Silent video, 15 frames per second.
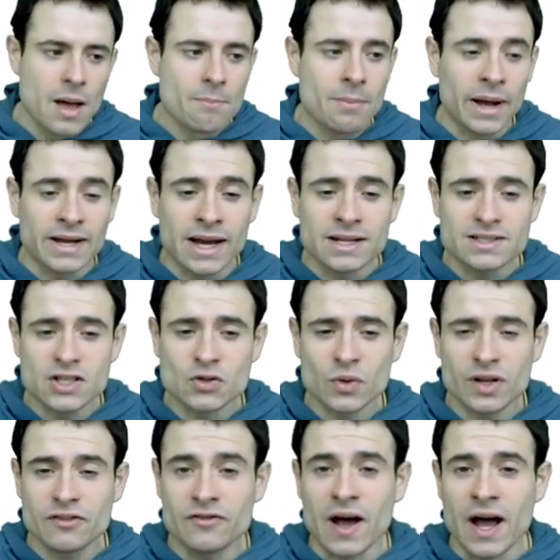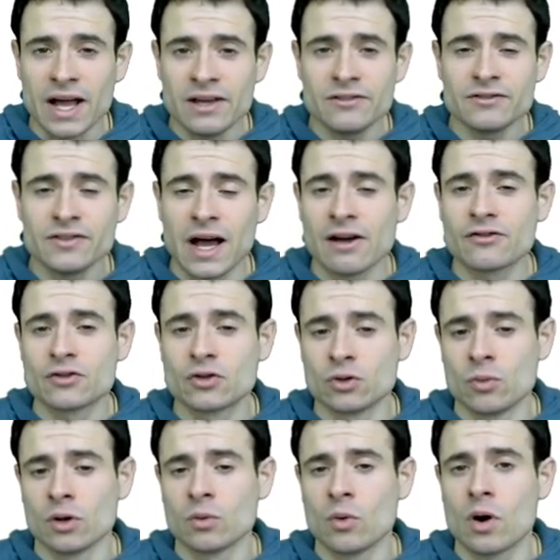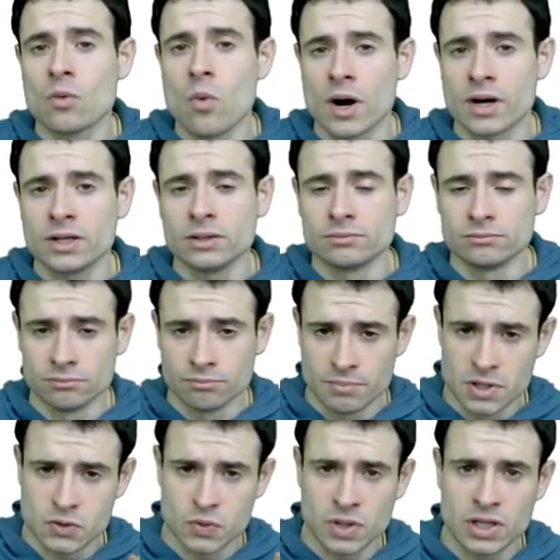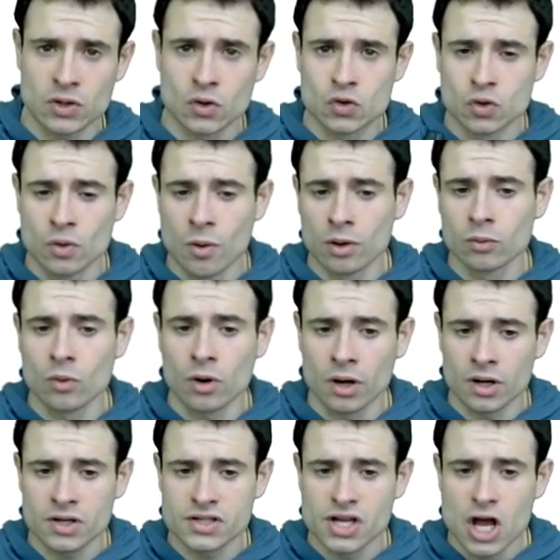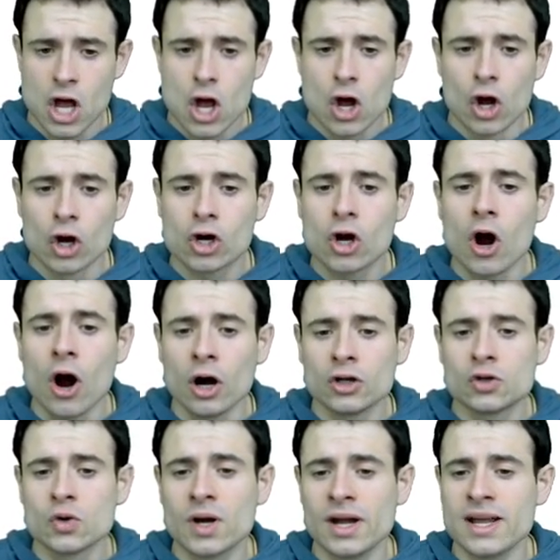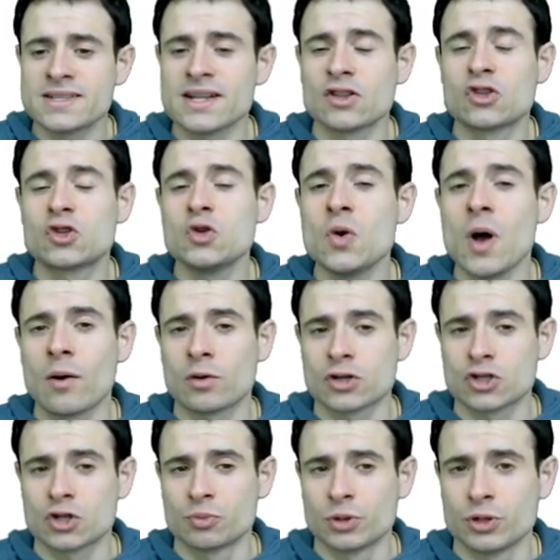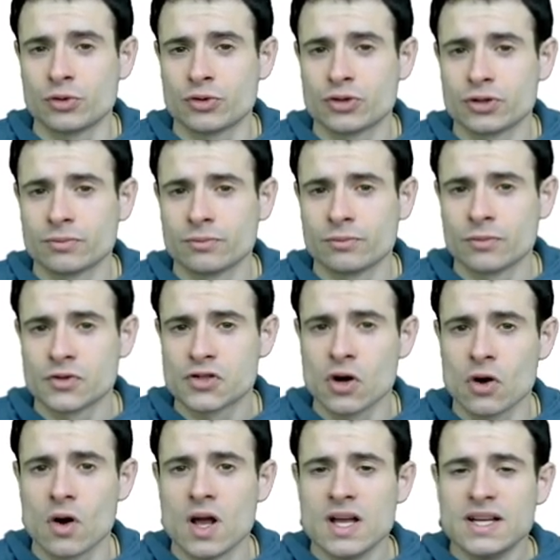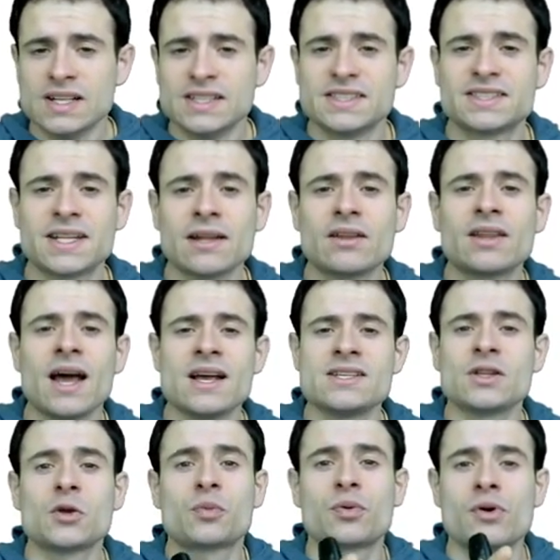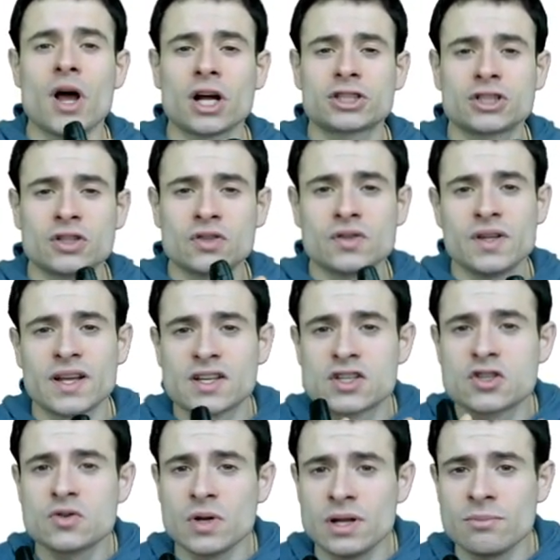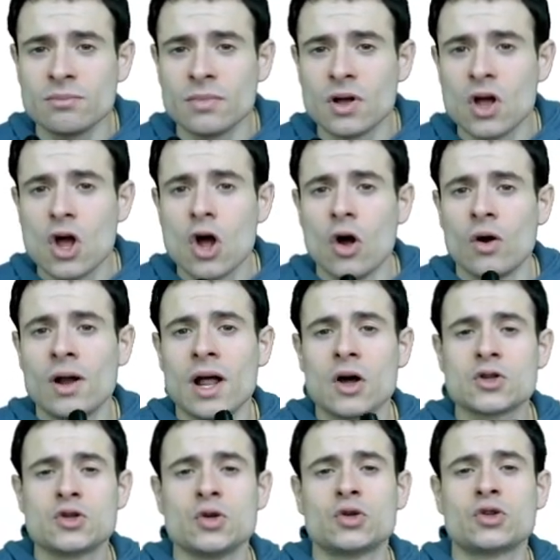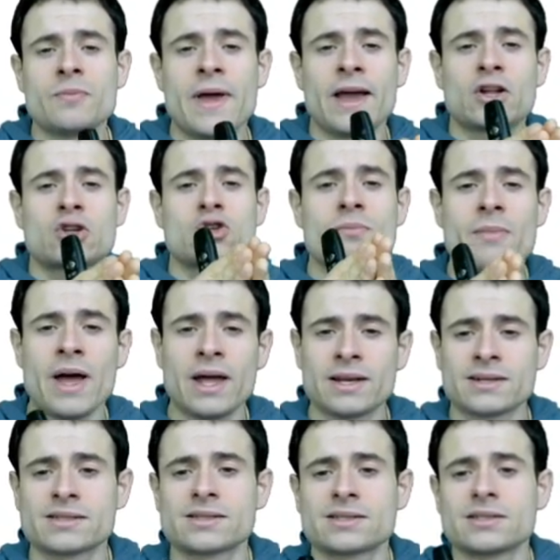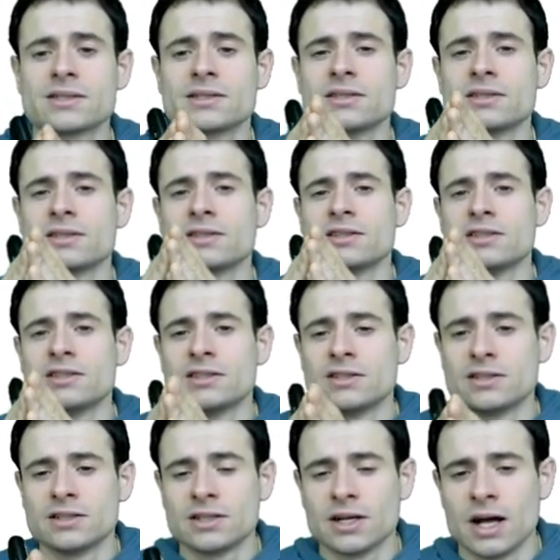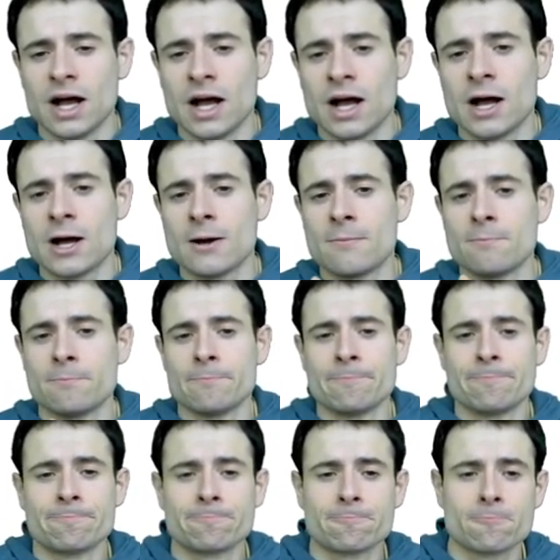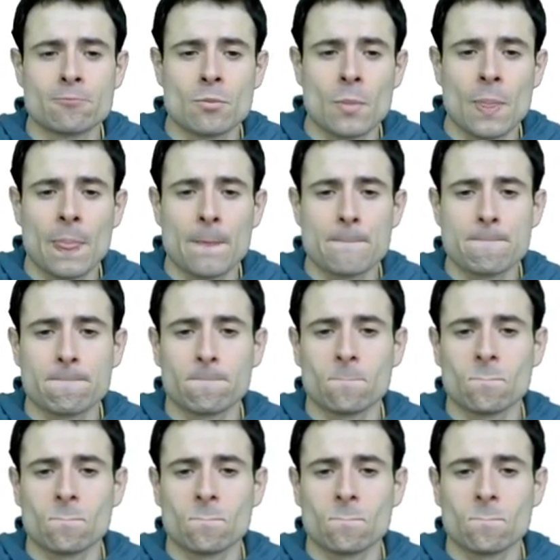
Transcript: By 1925, after World War I, between the two World Wars, a car took less than two hours to produce. So standardizing the production to the extreme allows you to make tremendous um,